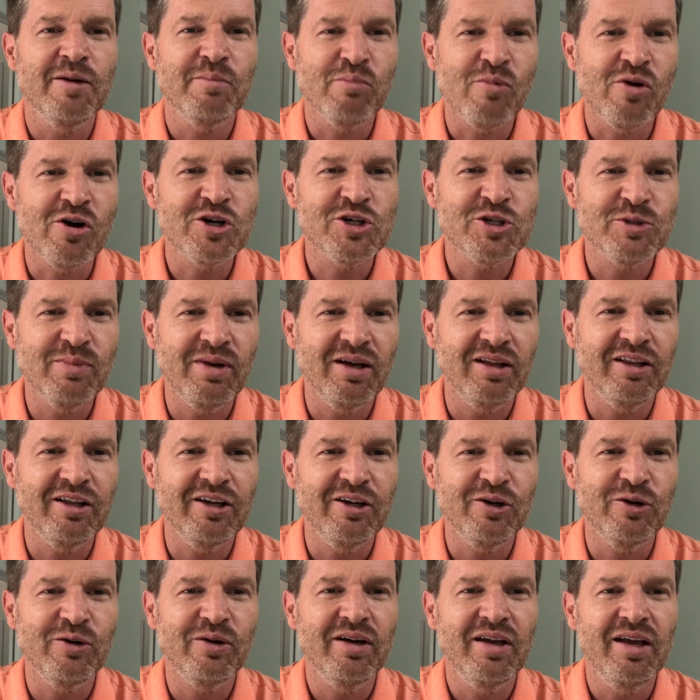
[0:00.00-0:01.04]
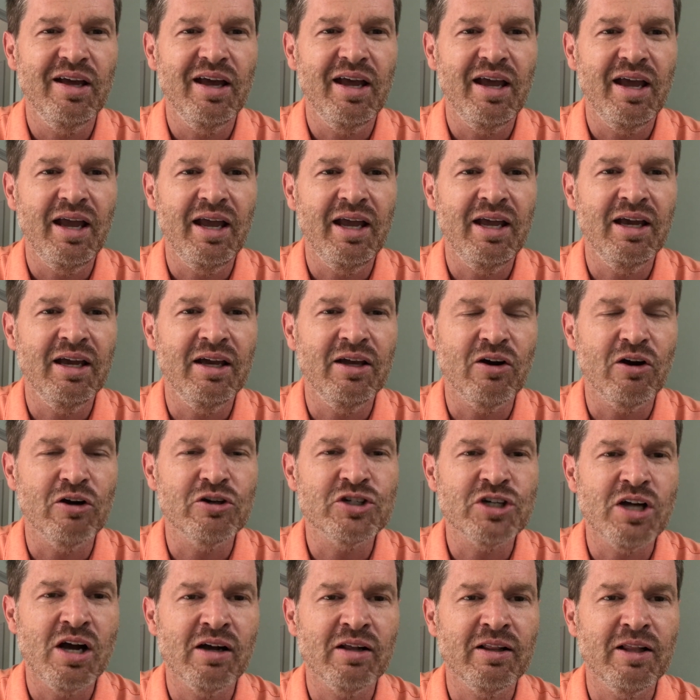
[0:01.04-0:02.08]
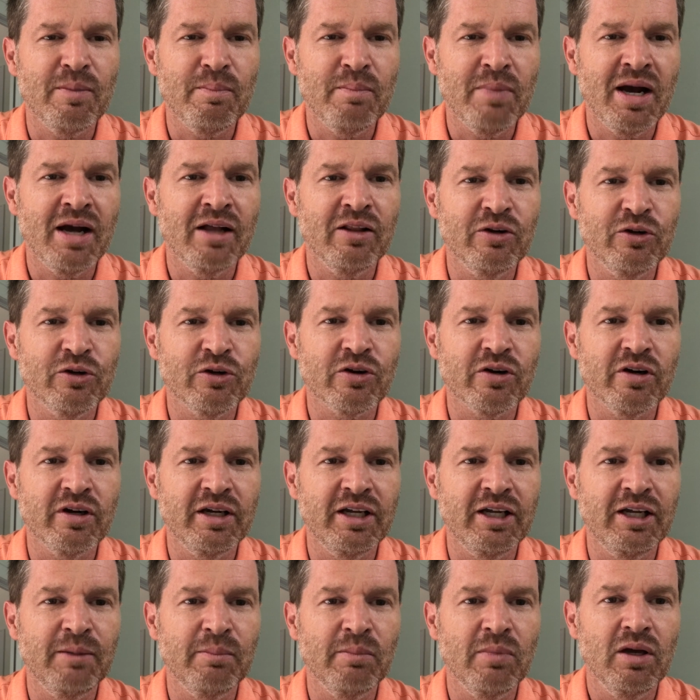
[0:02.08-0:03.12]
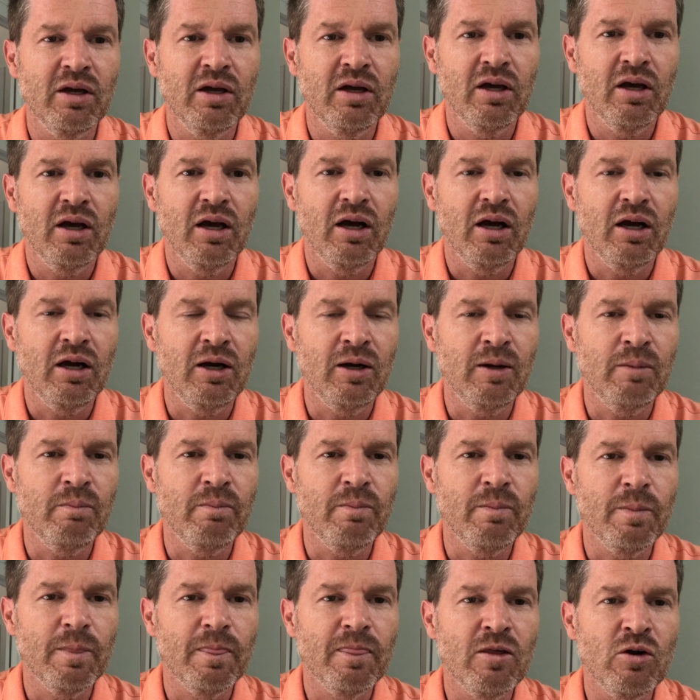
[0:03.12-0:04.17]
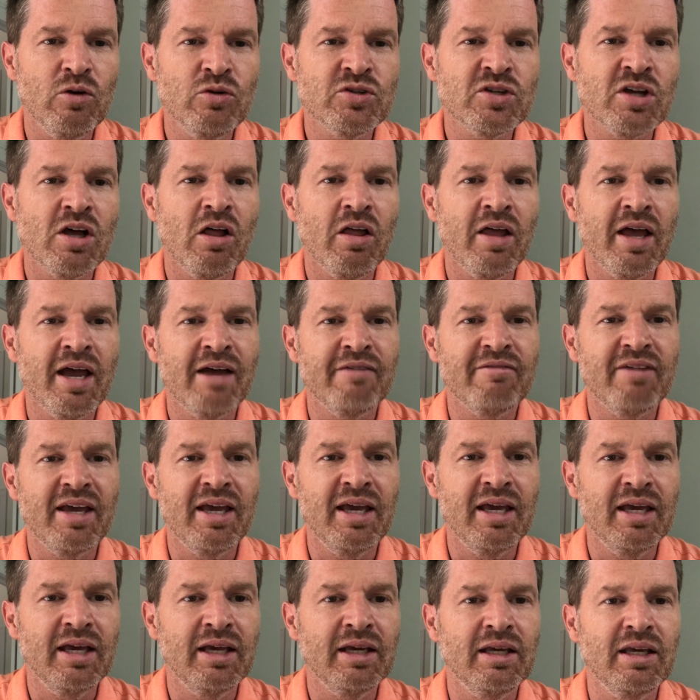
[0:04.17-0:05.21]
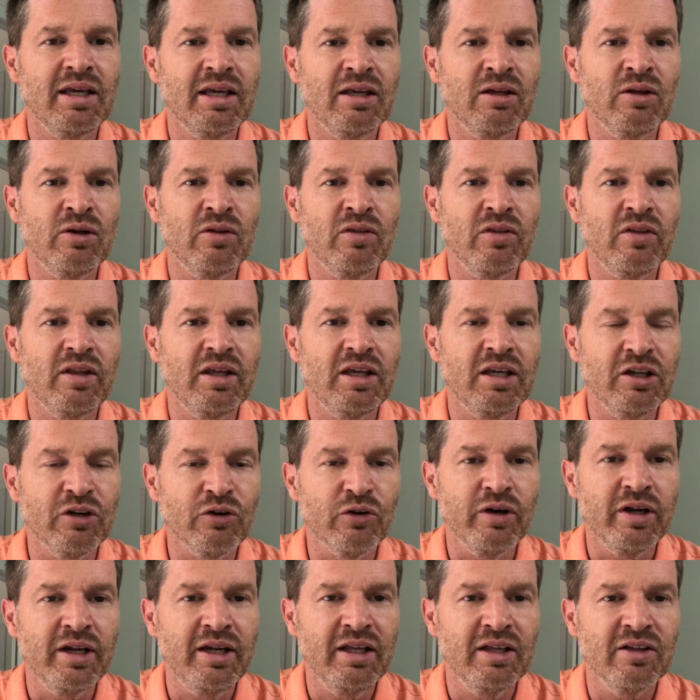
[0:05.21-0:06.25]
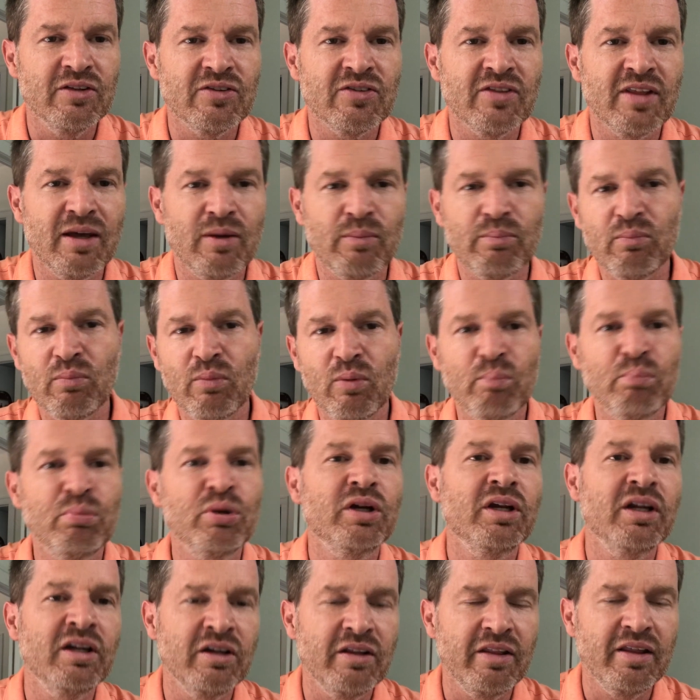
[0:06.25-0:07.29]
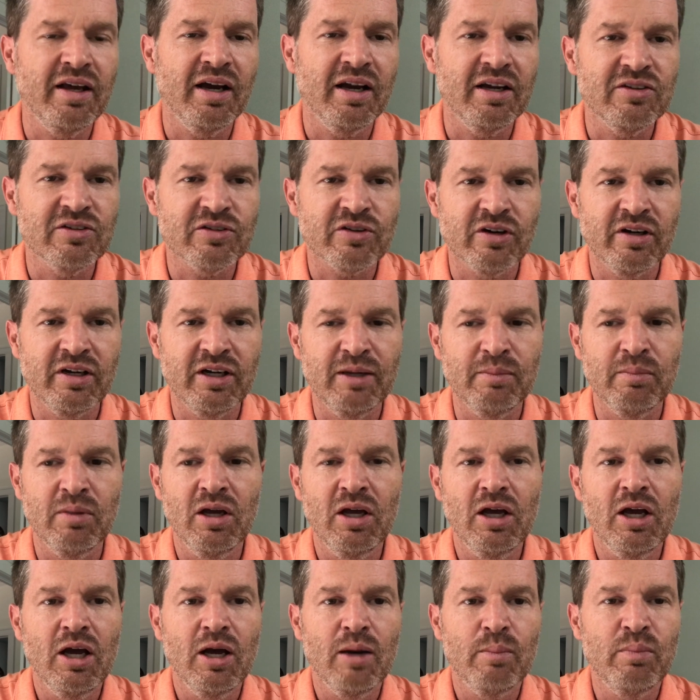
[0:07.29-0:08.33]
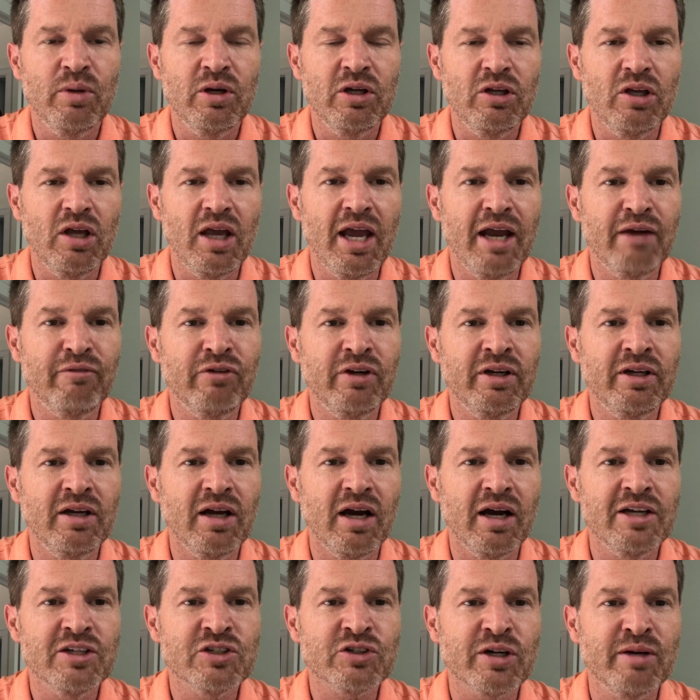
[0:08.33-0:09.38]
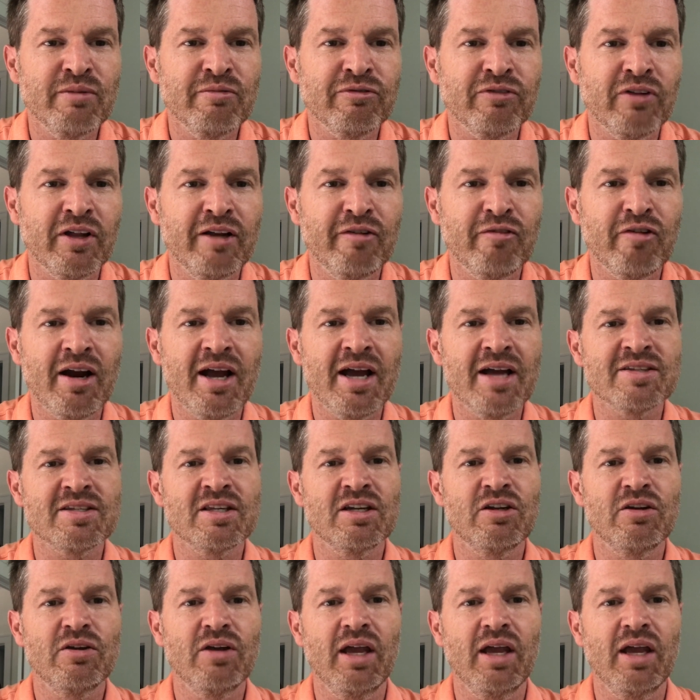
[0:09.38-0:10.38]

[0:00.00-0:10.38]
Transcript: marshmallow, and our chocolate mallow cream. Those all have egg in the ingredients that put into the ice cream. But every ice cream flavor has a